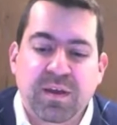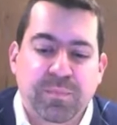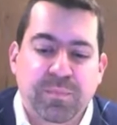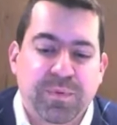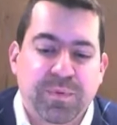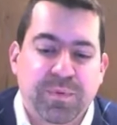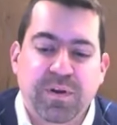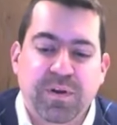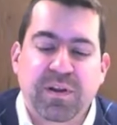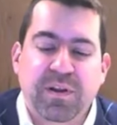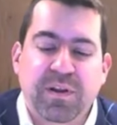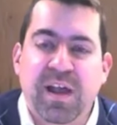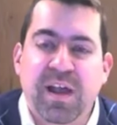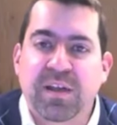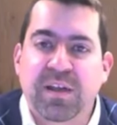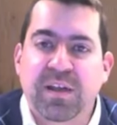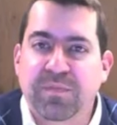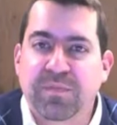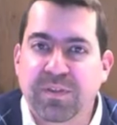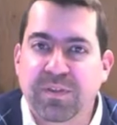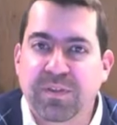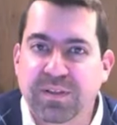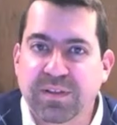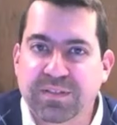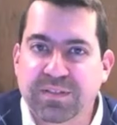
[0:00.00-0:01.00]
pure
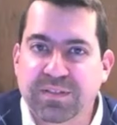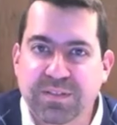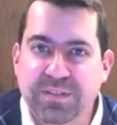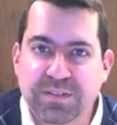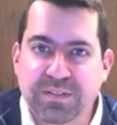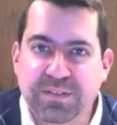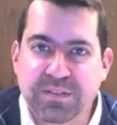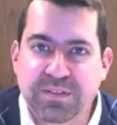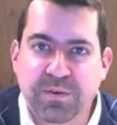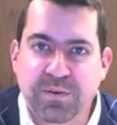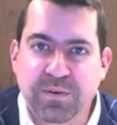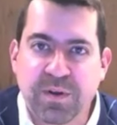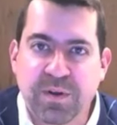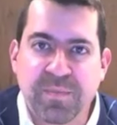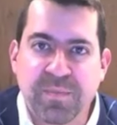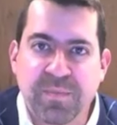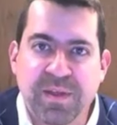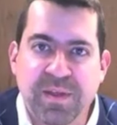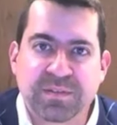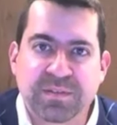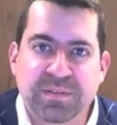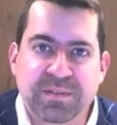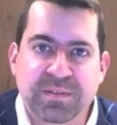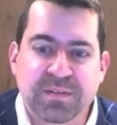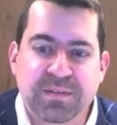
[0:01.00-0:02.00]
conflicts,
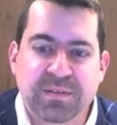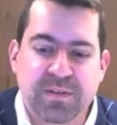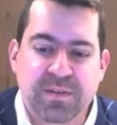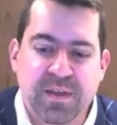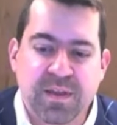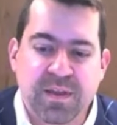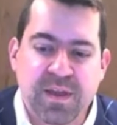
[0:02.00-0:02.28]
disagreements,